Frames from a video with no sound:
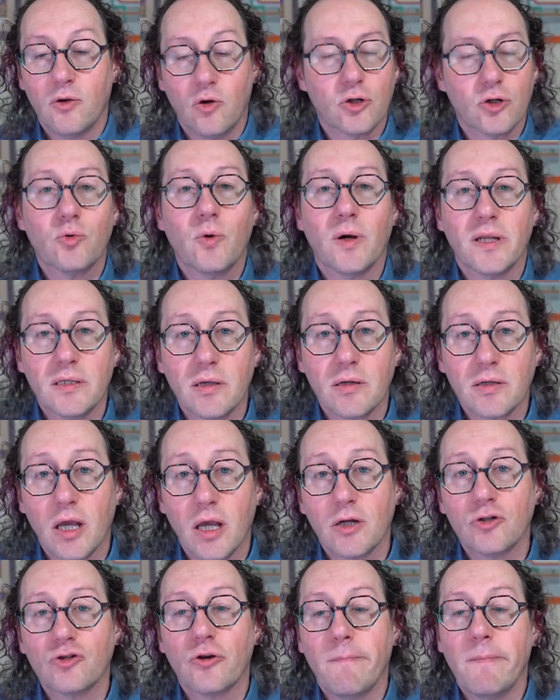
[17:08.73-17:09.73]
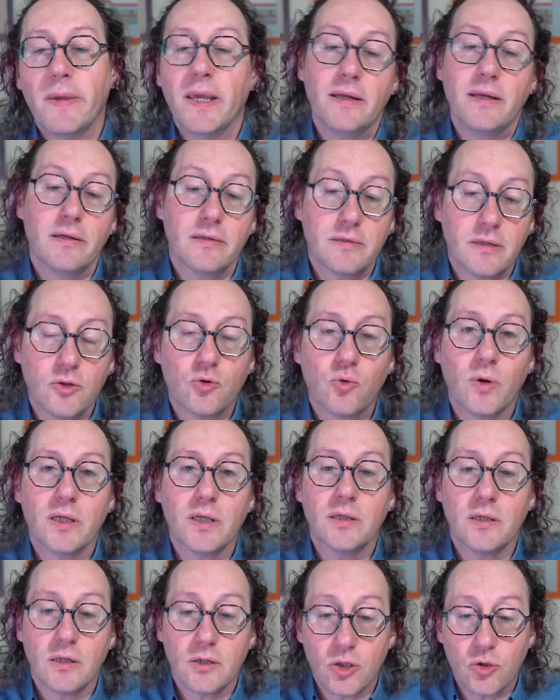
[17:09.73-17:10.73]
or 2600 meetings and
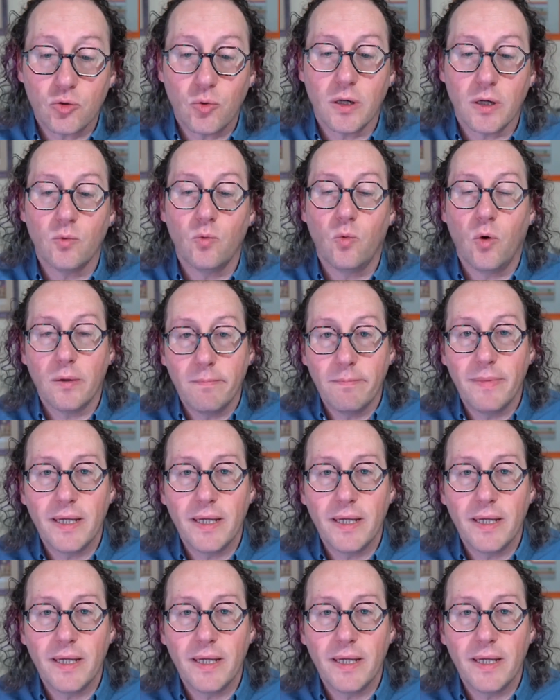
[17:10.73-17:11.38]
2621